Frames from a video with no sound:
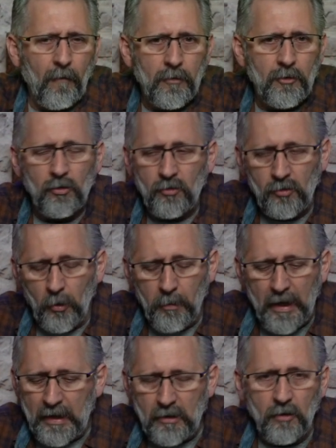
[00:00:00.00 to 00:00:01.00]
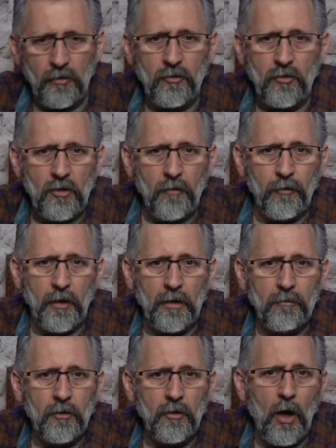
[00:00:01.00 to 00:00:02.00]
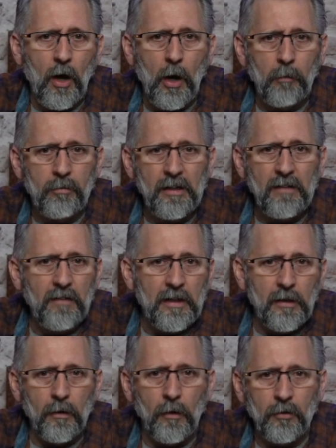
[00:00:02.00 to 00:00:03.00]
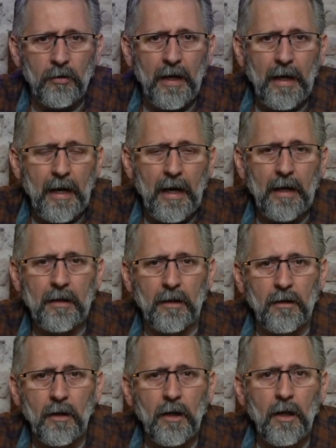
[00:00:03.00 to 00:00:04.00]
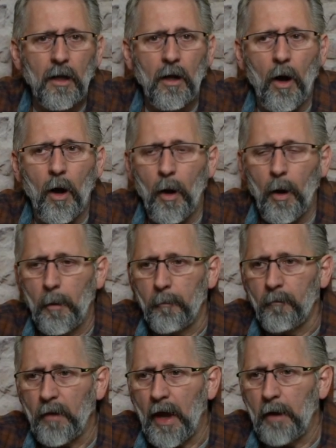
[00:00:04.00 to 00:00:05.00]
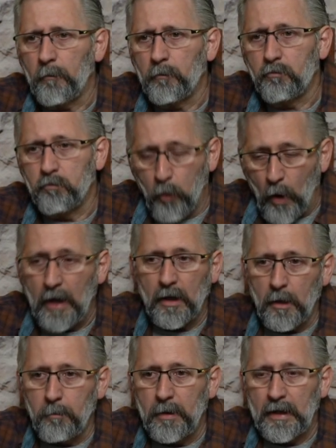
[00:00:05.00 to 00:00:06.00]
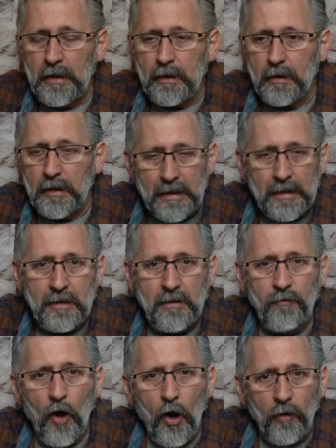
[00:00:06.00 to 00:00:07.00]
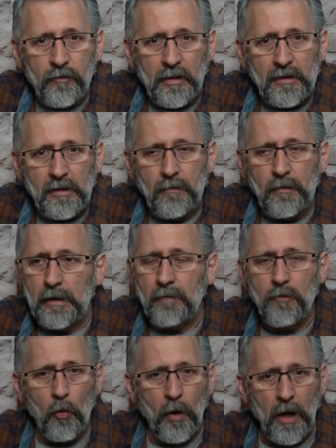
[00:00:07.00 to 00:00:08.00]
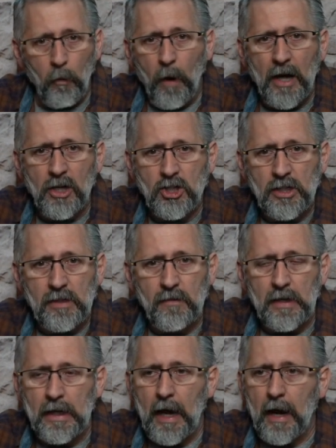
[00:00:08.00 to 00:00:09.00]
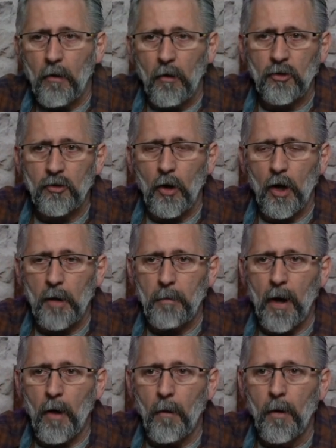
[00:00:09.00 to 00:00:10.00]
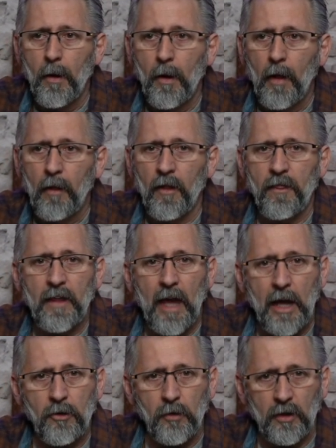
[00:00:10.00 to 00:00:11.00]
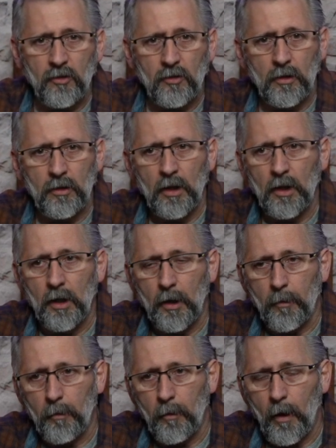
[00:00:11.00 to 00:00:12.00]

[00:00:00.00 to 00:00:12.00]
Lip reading: just so many just different TV heroes I had. And I wanted to be involved in TV. Even when I watched TV, I always thought about the theatrics and the